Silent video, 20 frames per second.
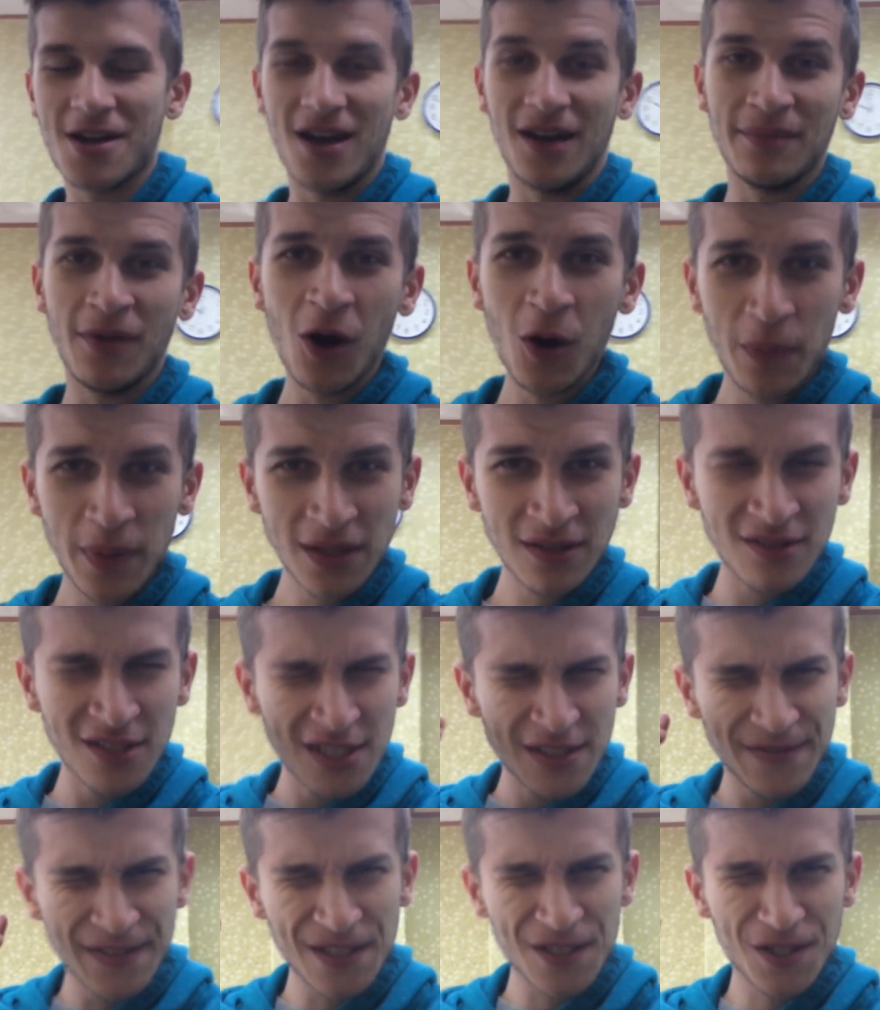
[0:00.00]
And I'm
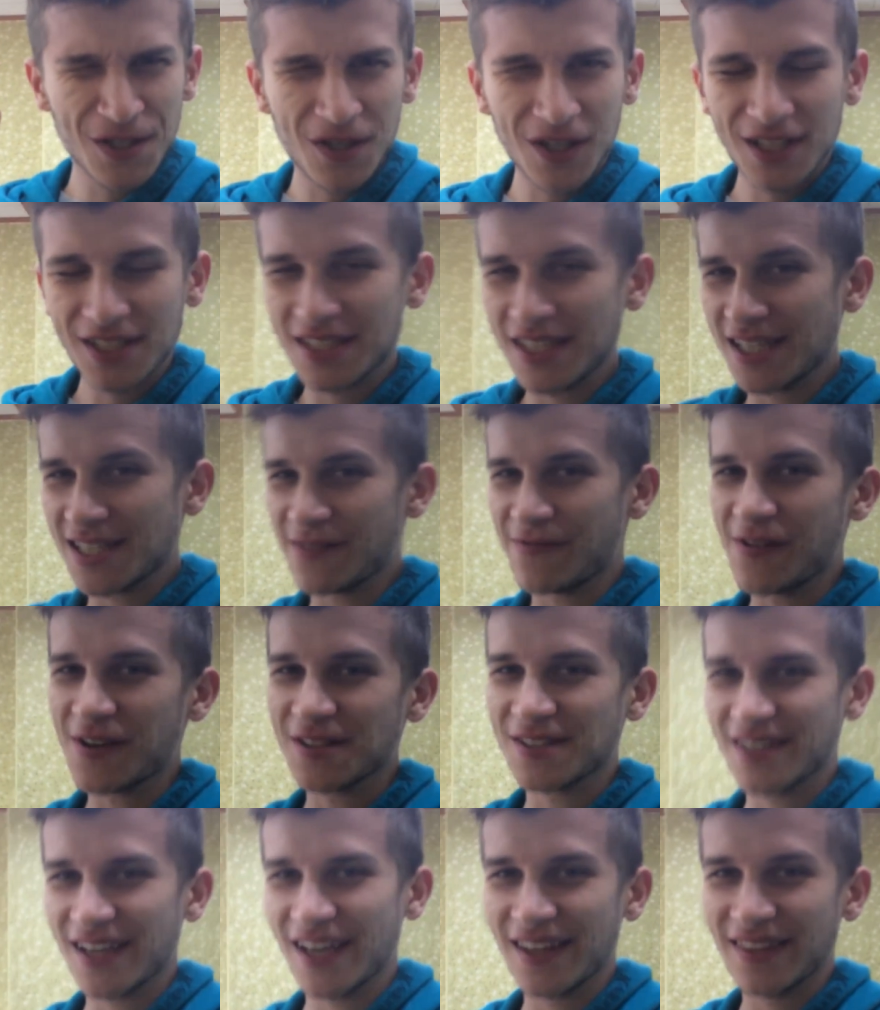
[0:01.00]
hoping, fingers crossed, today's the
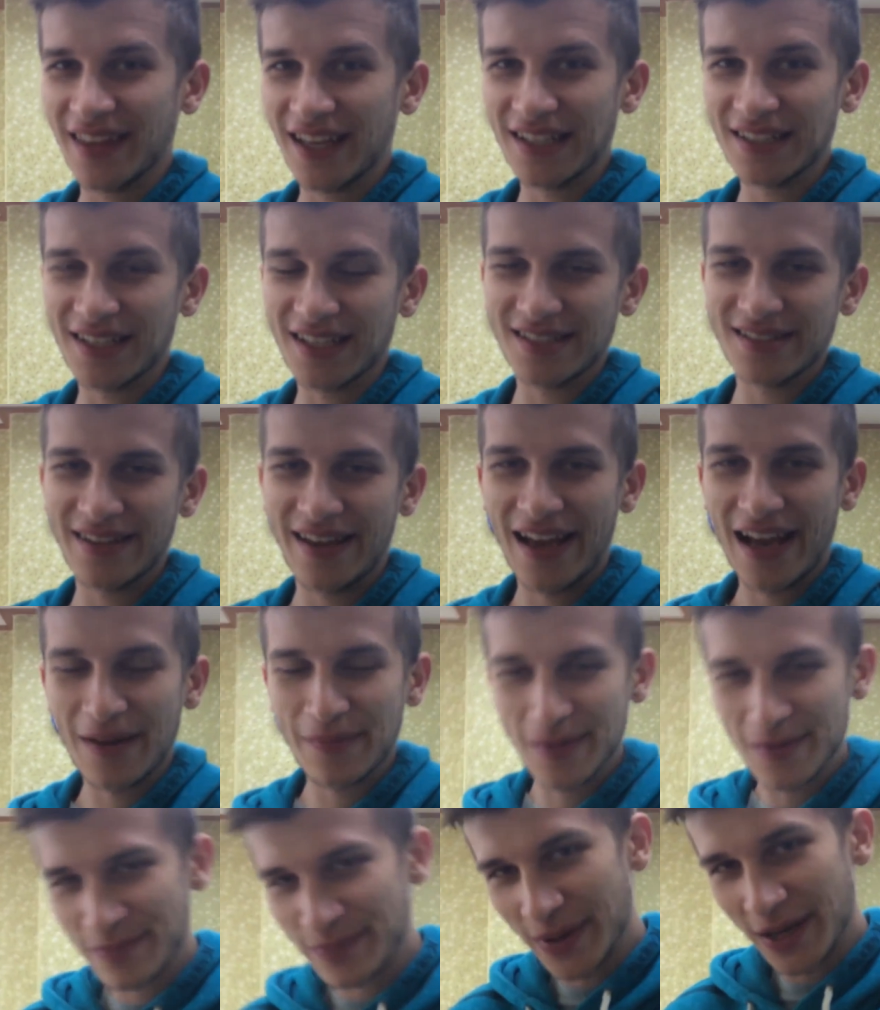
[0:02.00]
first day that doesn't
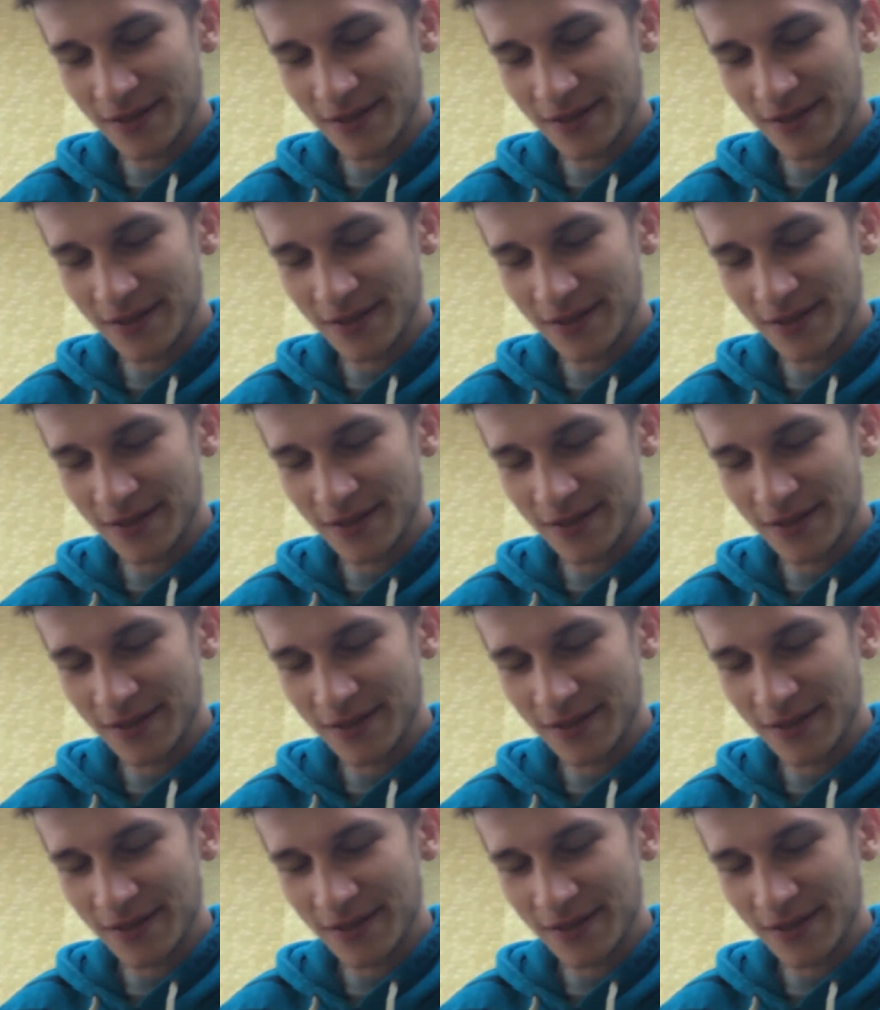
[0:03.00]
happen,